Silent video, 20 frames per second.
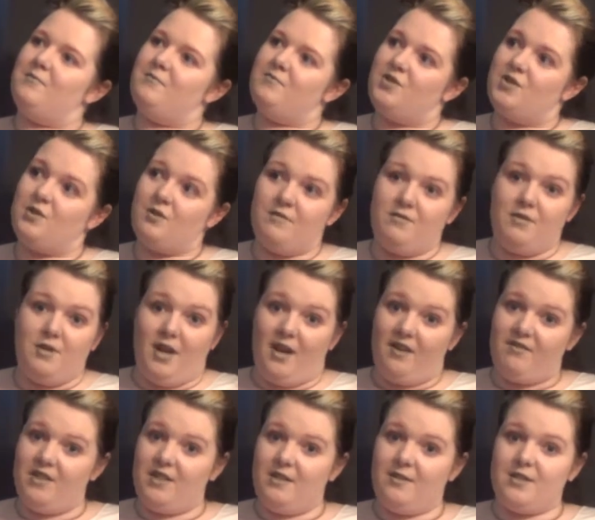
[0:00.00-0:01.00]
So if you
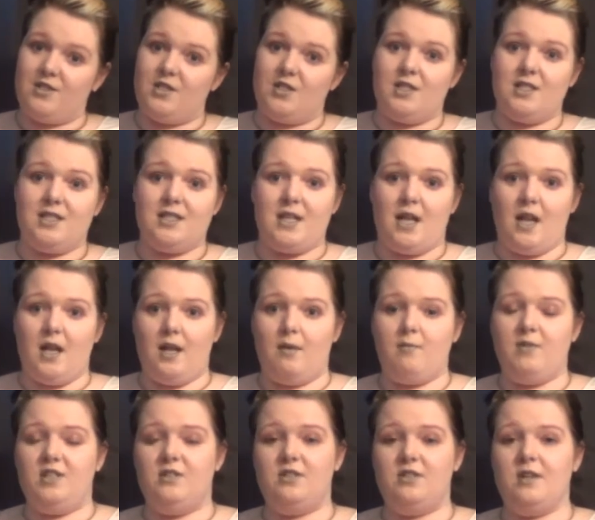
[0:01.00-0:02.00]
have any questions, let
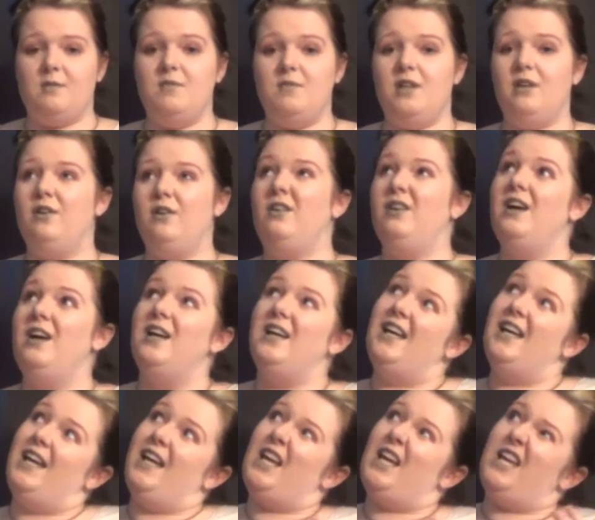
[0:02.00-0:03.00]
me know down below.
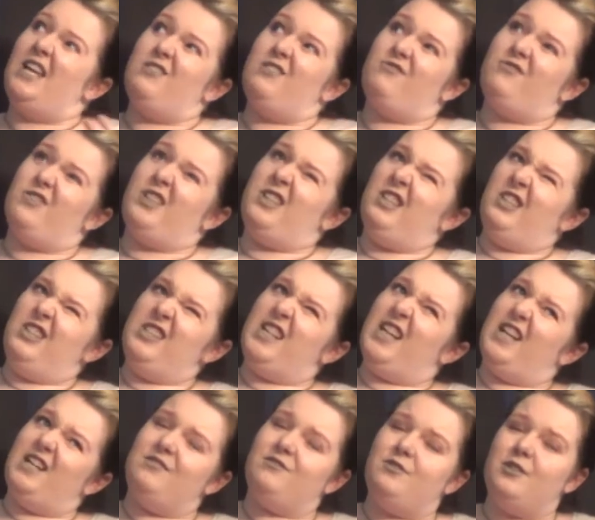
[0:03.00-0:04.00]
If I don't
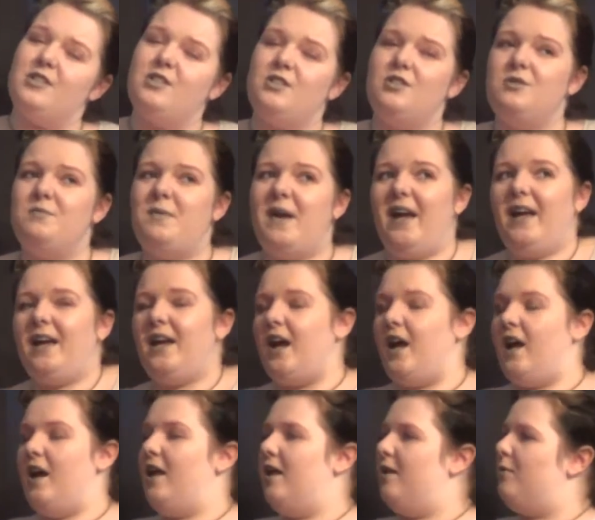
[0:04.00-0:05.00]
get enough questions back,
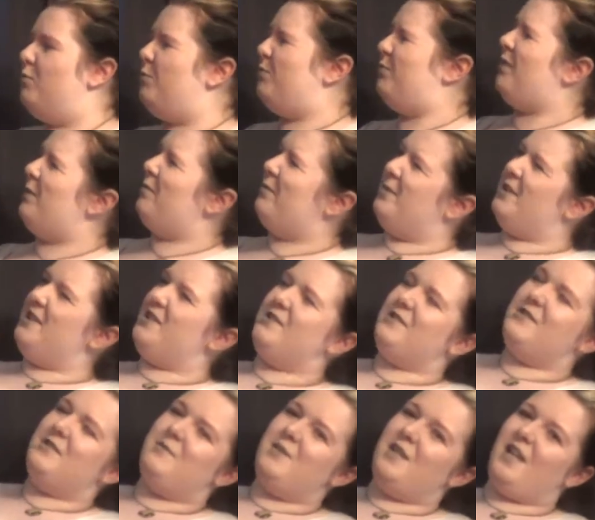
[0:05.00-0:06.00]
I'll probably do
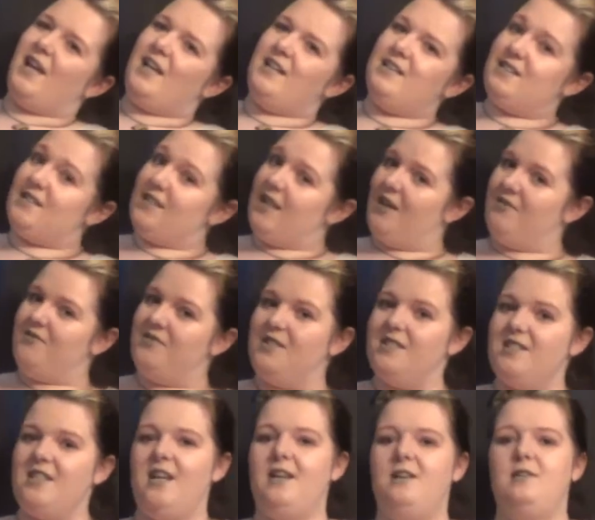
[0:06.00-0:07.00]
something else. Haven't
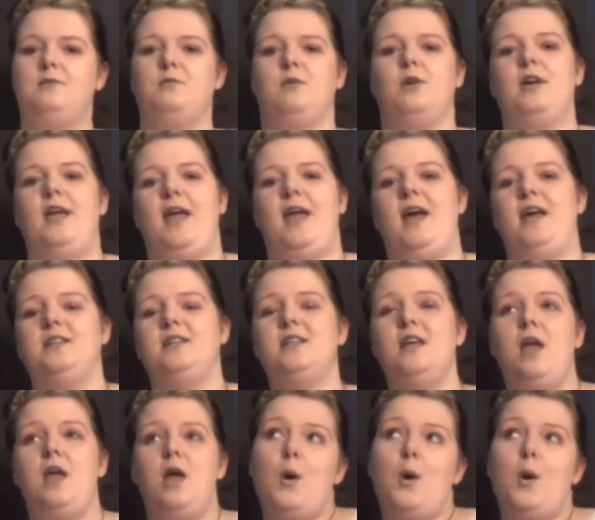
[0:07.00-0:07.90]
decided what yet.